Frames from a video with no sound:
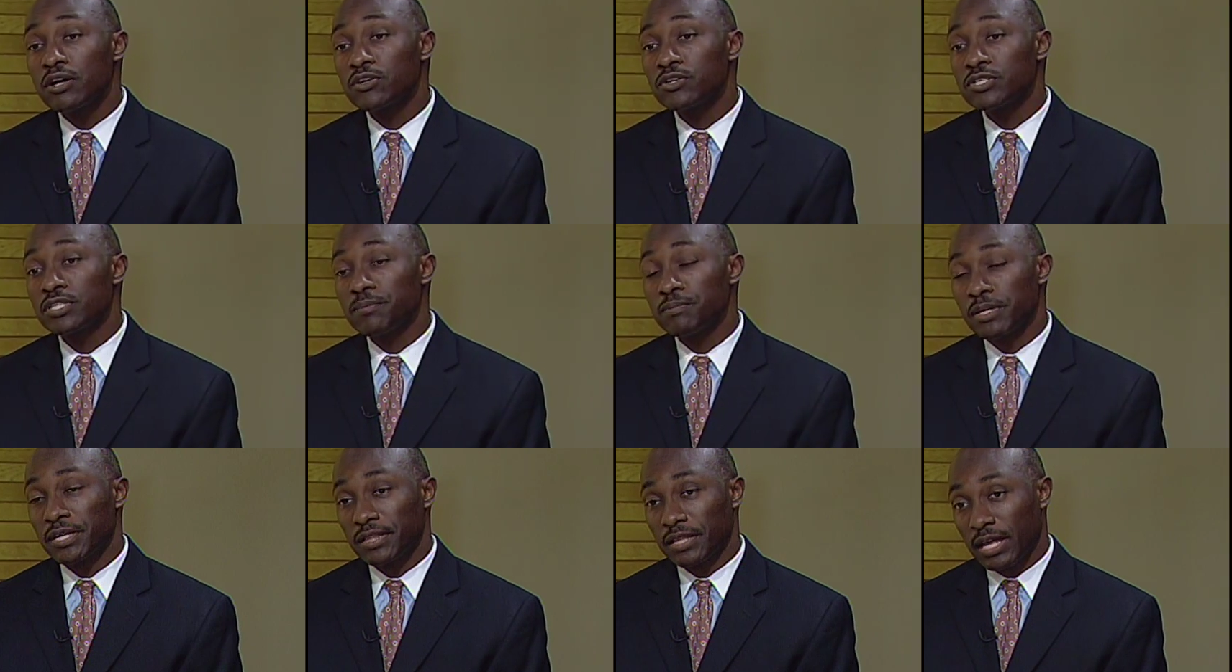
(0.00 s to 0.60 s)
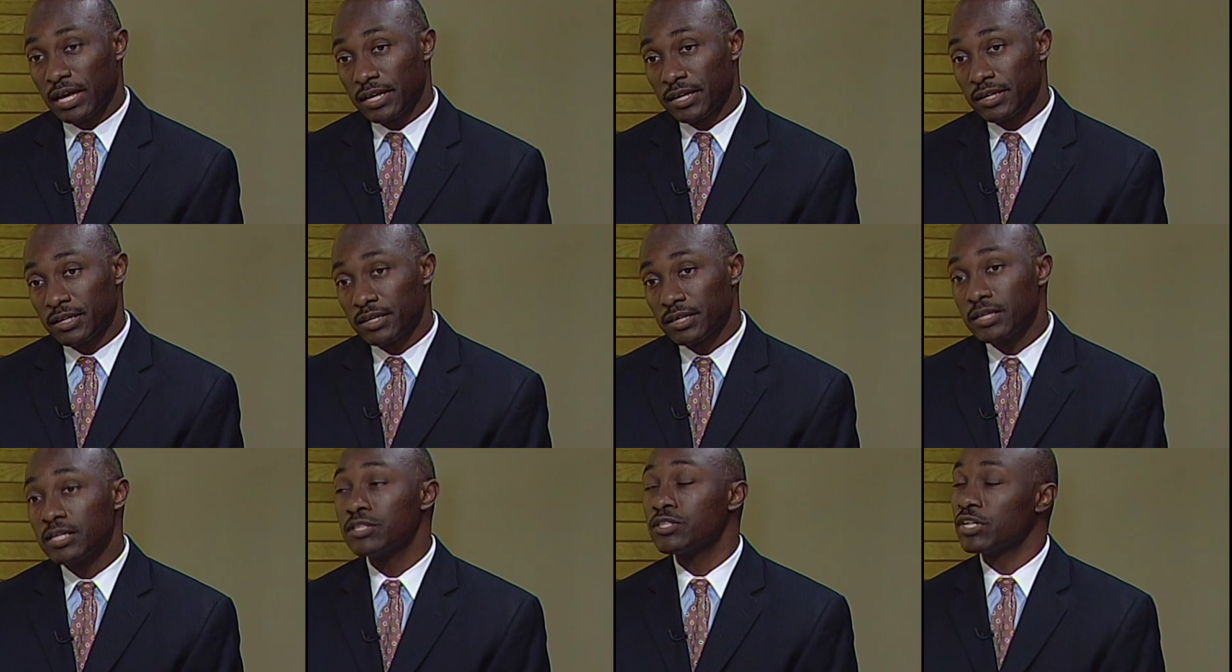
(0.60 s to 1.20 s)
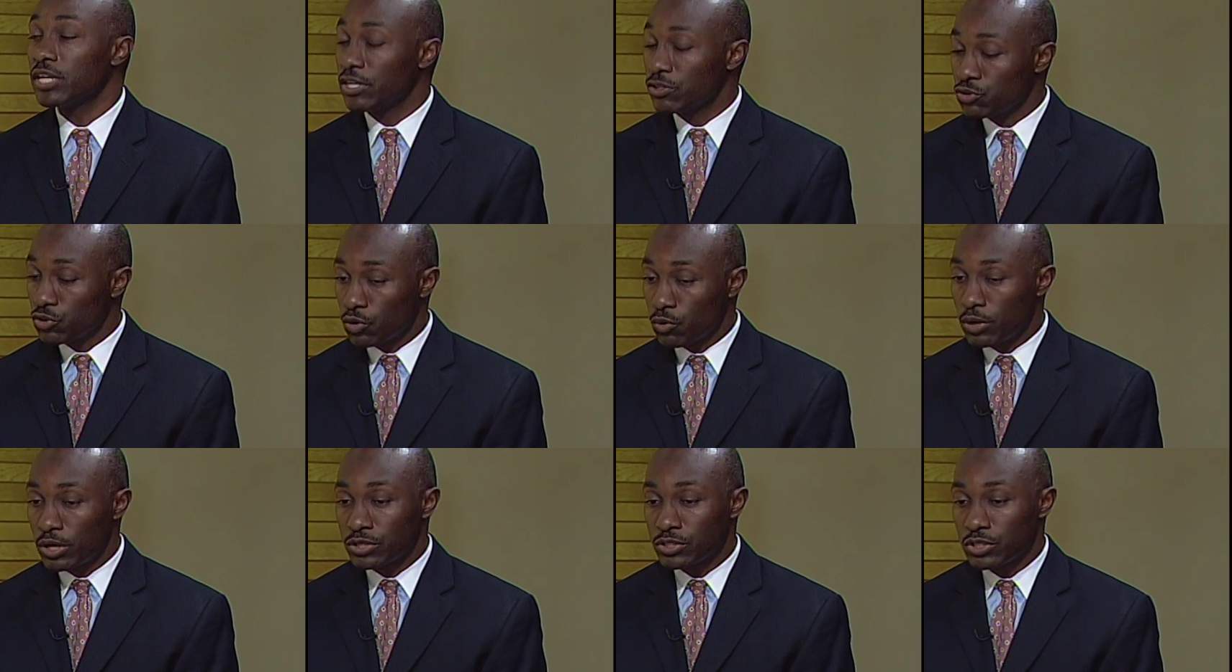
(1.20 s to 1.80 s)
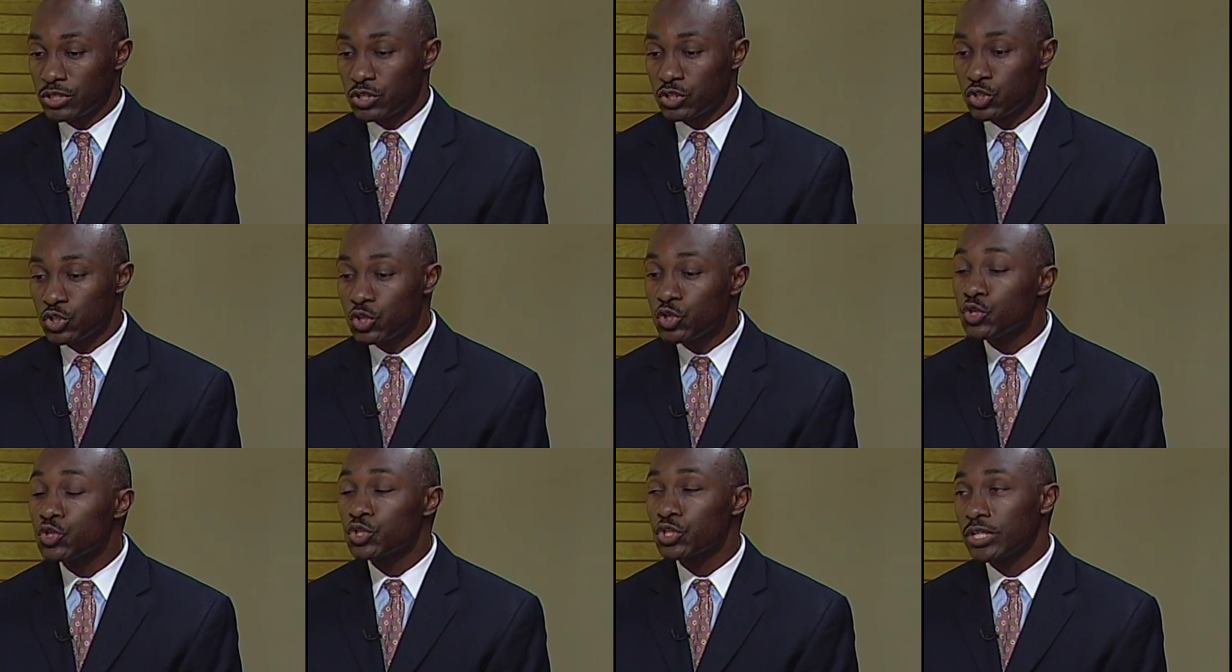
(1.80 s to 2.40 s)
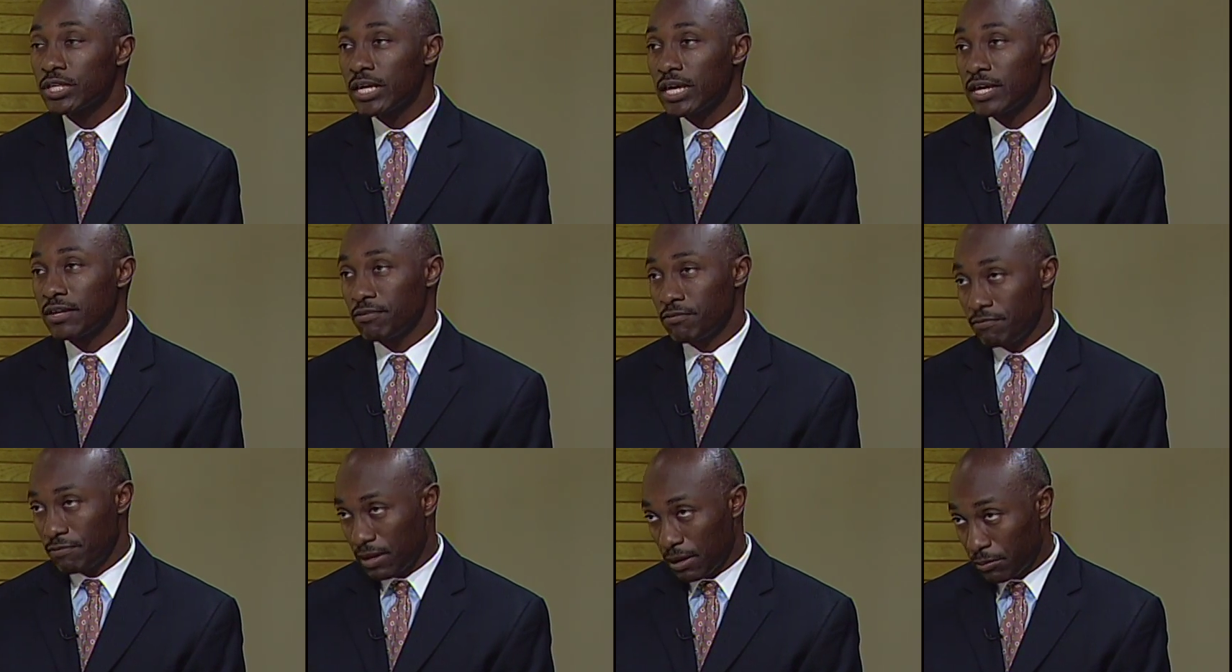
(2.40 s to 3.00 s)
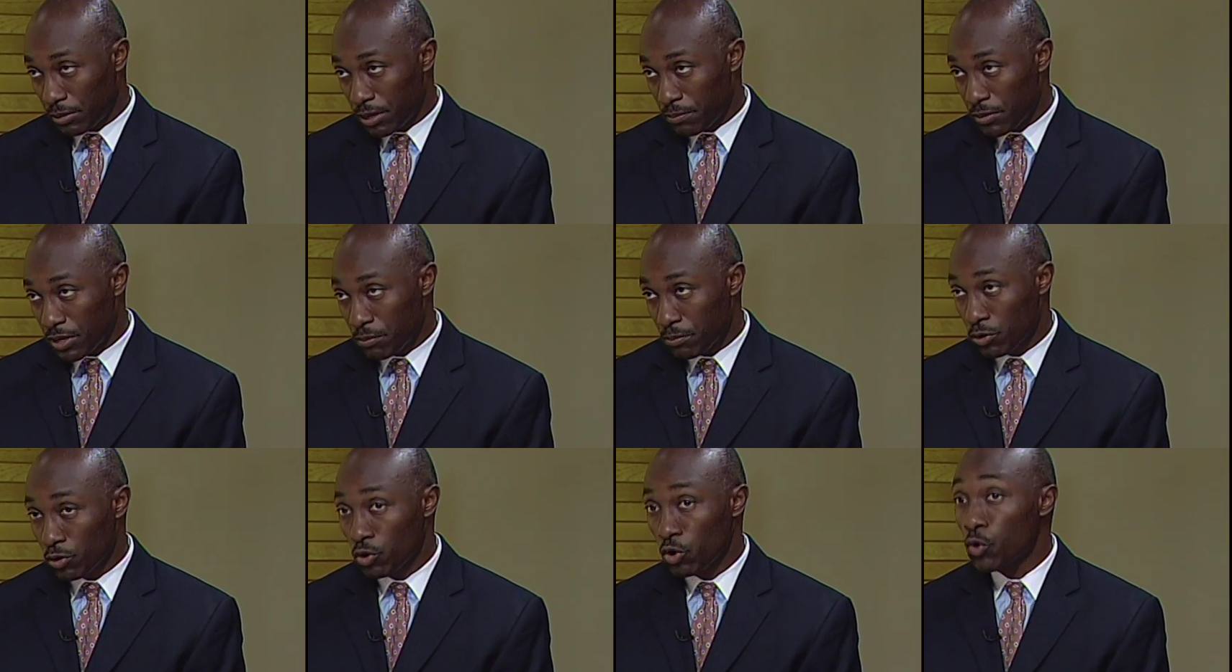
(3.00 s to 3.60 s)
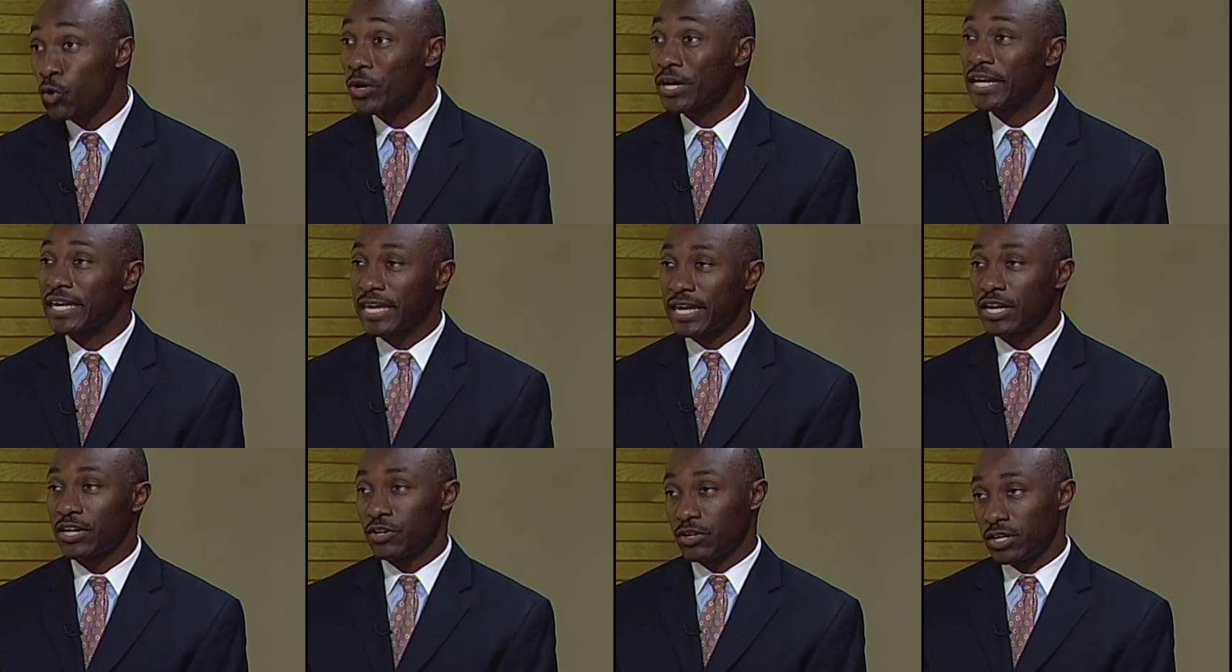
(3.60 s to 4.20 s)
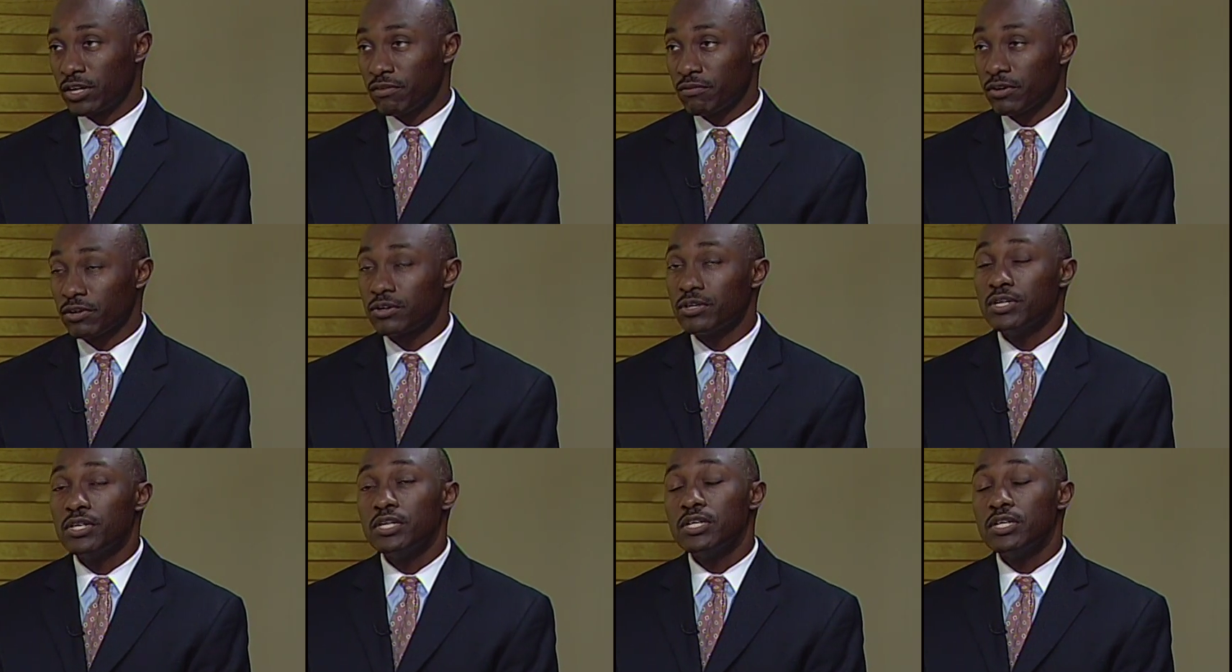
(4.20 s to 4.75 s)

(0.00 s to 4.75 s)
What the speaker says: hear something like, to answer your question, it's usually a family member or a caregiver.